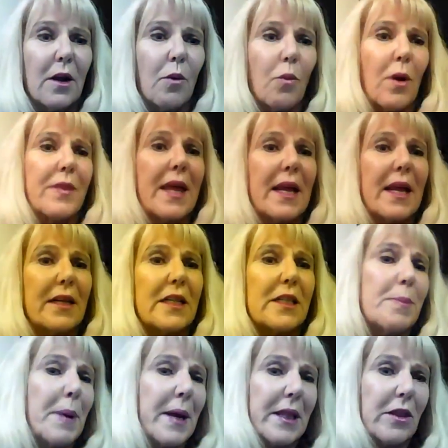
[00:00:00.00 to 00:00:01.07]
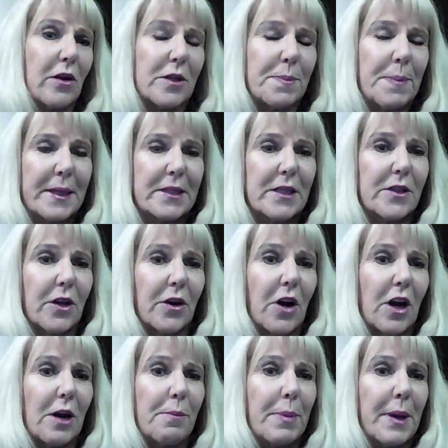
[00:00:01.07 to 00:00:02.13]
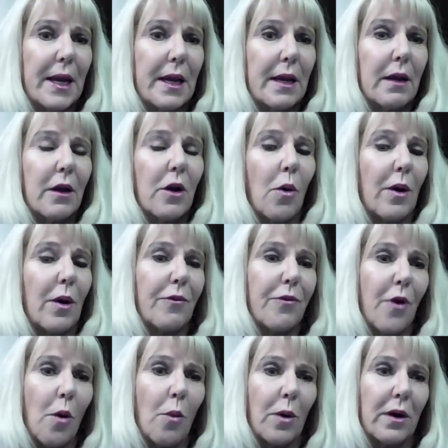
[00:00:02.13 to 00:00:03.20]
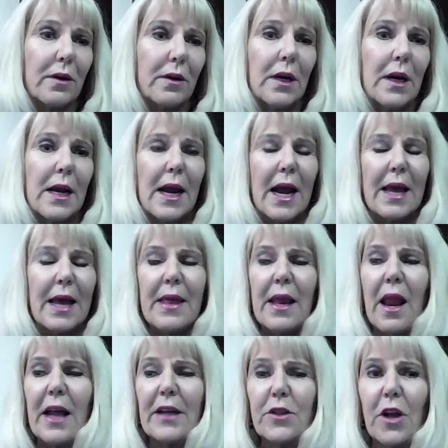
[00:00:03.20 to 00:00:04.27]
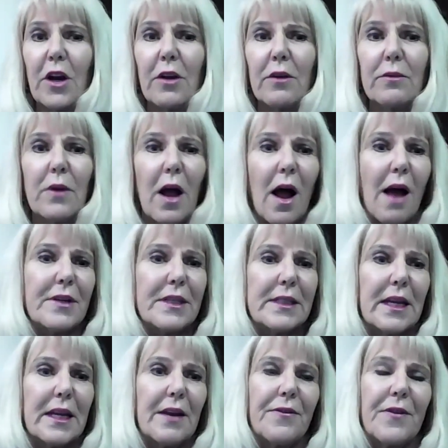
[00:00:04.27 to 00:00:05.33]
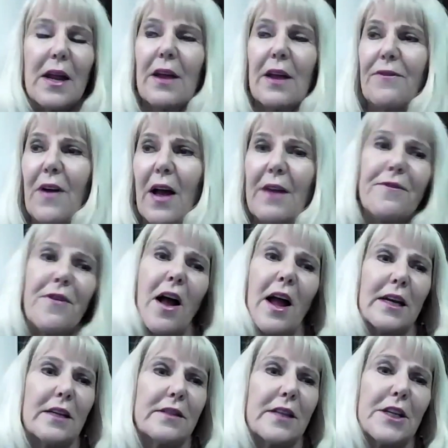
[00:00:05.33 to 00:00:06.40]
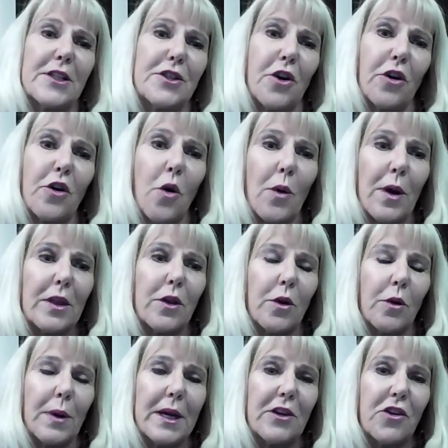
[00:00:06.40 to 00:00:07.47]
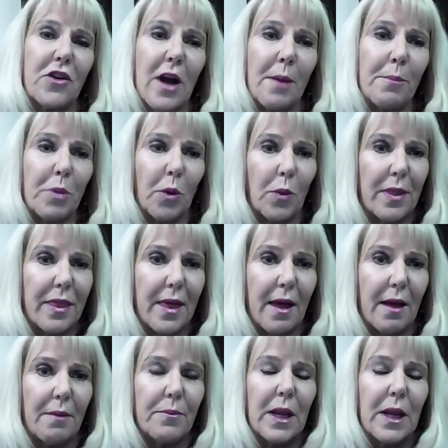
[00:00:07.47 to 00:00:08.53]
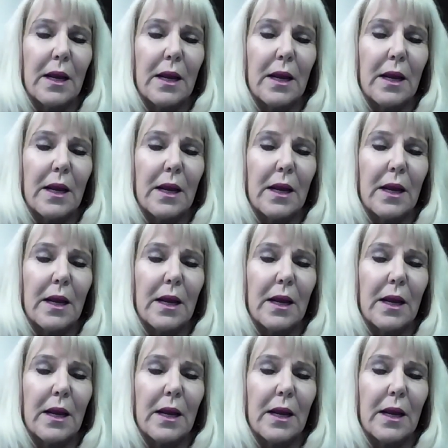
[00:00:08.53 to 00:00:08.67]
what they anticipate their expenses are going to be going forward. And then I sort of, obviously, if I find as I start going through each number with them,